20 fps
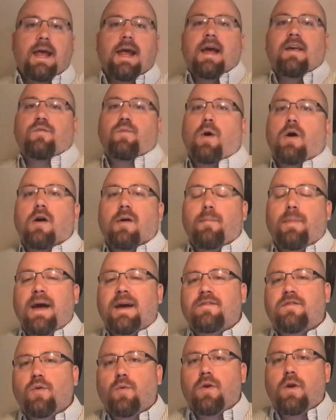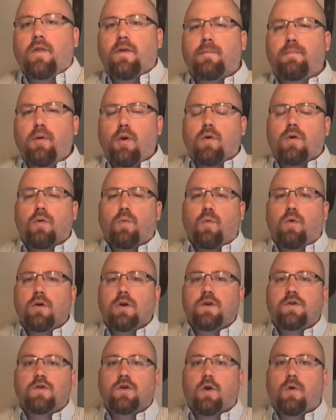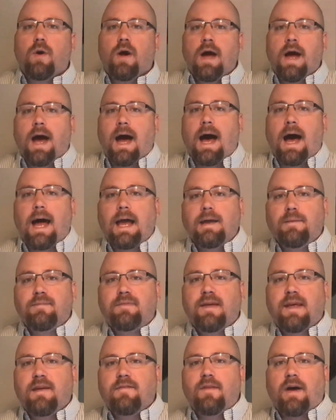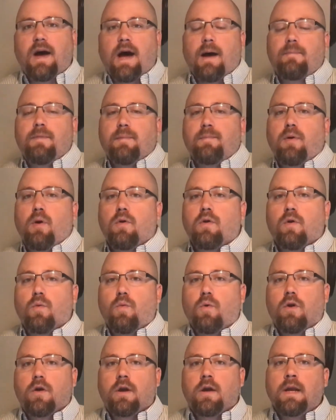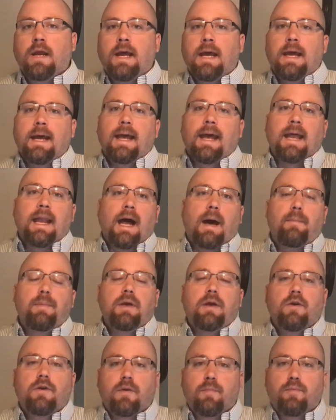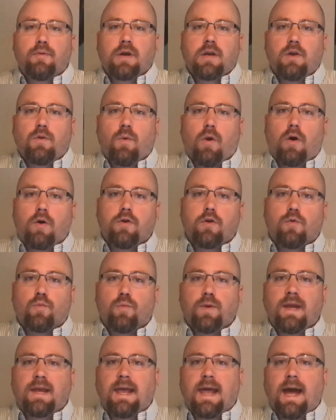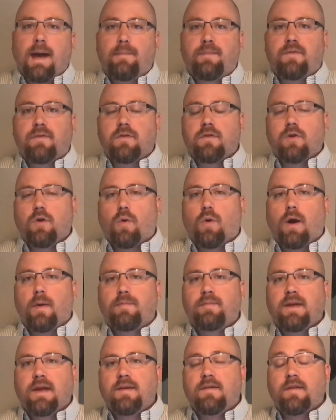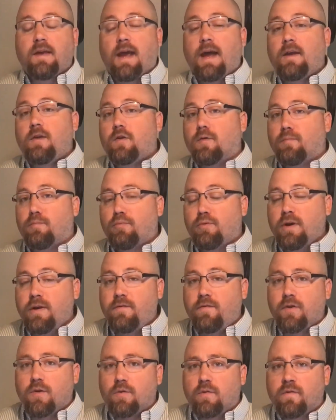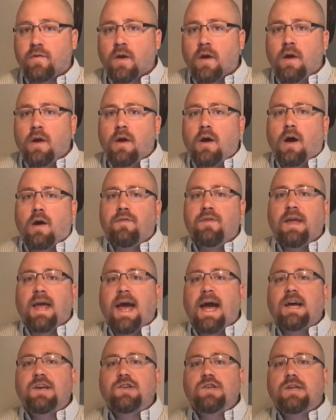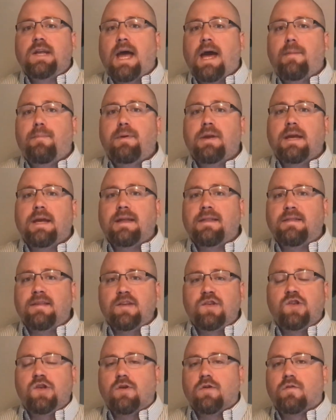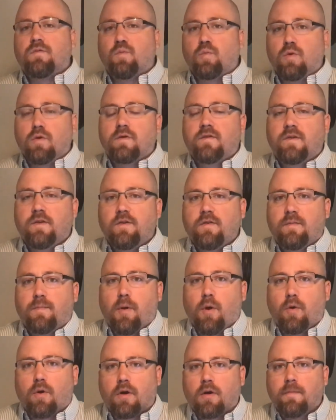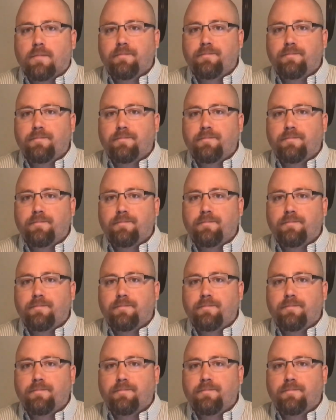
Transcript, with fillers: Hey guys, welcome back to another Poker Worden show. I am Dave, I'm the Poker Worden, and I'm here to bring you all your recaps, your updates, and your previews of the action happening at this year's World Series of Poker.